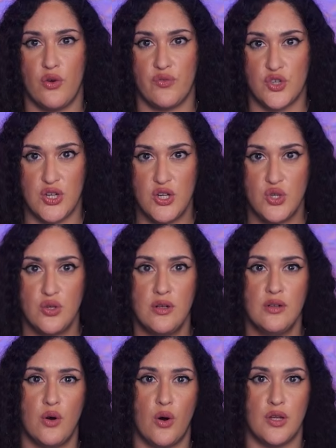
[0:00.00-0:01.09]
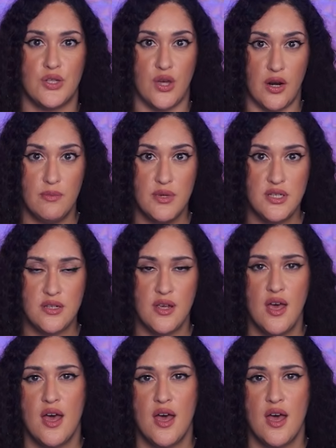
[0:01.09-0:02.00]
conversational or autonomous,